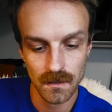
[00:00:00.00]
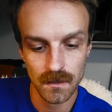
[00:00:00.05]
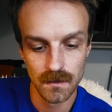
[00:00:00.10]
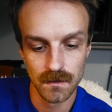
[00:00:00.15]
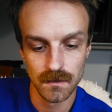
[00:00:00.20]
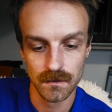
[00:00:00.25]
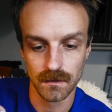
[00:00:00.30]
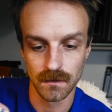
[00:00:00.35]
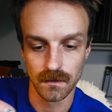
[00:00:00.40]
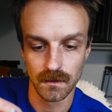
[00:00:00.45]

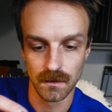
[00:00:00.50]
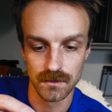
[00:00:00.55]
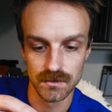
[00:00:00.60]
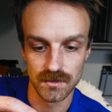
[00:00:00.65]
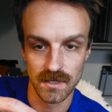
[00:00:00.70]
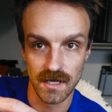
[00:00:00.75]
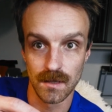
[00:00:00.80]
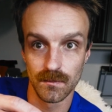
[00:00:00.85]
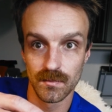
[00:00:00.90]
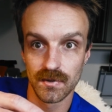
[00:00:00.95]
you're gonna
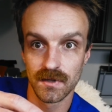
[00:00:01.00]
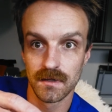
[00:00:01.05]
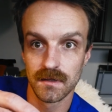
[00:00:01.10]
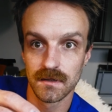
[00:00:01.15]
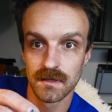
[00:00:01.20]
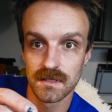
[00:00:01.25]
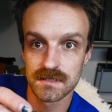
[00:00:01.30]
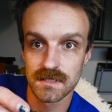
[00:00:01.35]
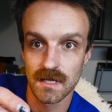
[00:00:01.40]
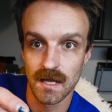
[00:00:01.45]
drop
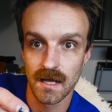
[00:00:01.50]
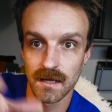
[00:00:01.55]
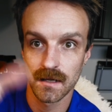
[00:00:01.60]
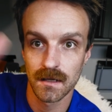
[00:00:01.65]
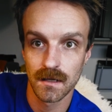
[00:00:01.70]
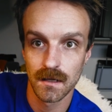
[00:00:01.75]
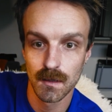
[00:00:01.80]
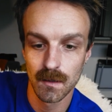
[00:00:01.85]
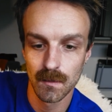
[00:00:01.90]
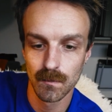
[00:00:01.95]
this guy,
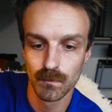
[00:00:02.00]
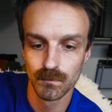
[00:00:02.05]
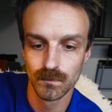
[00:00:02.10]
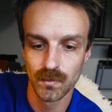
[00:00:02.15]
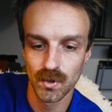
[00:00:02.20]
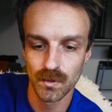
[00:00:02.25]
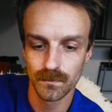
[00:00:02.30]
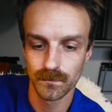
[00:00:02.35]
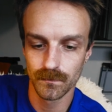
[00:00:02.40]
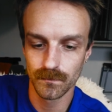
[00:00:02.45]

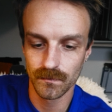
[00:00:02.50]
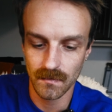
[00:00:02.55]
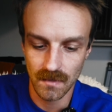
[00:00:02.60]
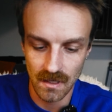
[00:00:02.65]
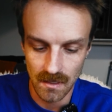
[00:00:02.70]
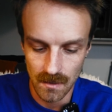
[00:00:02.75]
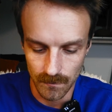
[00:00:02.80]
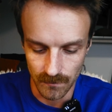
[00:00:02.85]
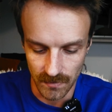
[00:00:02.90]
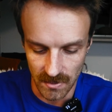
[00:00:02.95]
boop,
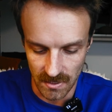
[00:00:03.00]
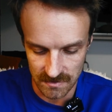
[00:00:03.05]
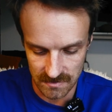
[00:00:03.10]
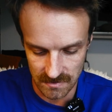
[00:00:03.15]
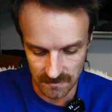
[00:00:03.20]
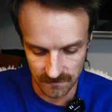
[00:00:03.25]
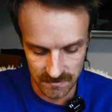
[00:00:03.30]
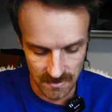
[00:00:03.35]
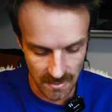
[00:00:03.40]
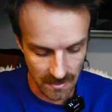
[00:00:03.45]

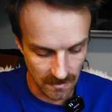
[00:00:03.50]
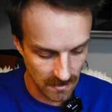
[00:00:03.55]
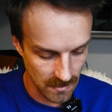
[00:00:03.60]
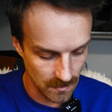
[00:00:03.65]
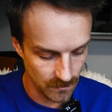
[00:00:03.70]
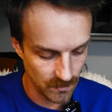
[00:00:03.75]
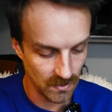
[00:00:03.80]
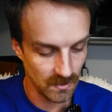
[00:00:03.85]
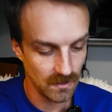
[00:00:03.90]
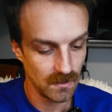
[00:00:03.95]
positive side
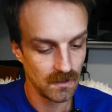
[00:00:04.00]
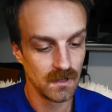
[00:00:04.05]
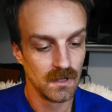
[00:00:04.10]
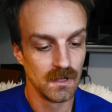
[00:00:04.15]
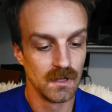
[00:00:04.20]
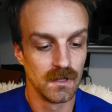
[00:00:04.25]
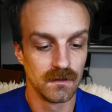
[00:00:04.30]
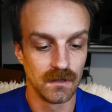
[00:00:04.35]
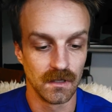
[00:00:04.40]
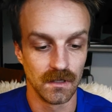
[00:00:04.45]
up.
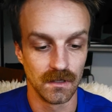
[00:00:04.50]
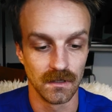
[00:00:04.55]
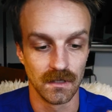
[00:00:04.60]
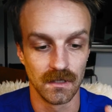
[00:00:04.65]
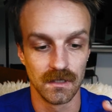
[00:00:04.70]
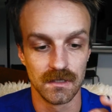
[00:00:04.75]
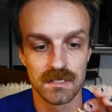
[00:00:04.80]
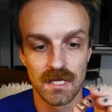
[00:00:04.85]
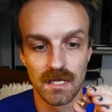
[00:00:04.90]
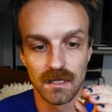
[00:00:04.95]
Then you're
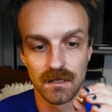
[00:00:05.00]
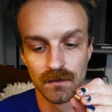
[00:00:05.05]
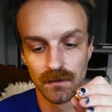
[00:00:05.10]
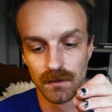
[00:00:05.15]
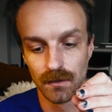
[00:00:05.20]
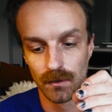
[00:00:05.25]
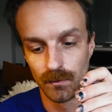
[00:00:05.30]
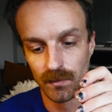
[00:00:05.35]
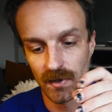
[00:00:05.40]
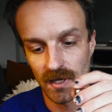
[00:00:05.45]
gonna take your
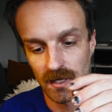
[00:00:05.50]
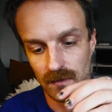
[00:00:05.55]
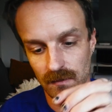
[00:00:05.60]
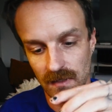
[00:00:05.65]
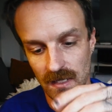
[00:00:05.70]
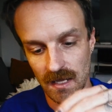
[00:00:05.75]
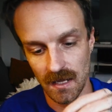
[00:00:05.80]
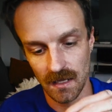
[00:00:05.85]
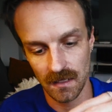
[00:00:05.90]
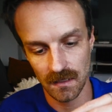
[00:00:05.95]
little button
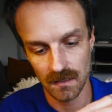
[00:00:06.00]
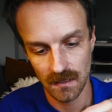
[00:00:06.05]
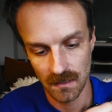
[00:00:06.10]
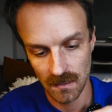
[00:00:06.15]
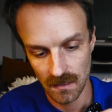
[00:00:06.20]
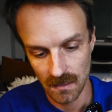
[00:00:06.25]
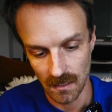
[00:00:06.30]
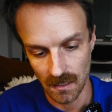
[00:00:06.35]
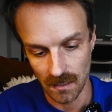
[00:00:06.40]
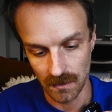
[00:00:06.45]
guy,
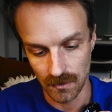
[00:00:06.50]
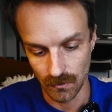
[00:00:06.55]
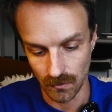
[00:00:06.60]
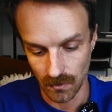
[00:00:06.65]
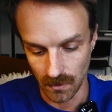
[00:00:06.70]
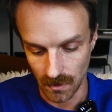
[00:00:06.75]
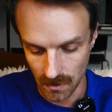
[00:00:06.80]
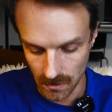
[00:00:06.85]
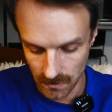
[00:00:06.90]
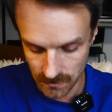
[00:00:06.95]
and you
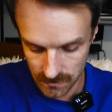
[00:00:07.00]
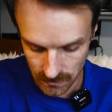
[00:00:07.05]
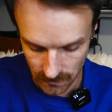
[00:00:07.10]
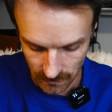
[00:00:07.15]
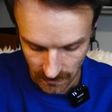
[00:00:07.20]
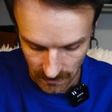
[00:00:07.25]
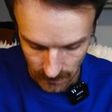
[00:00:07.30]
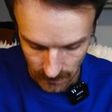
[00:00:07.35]
are also gonna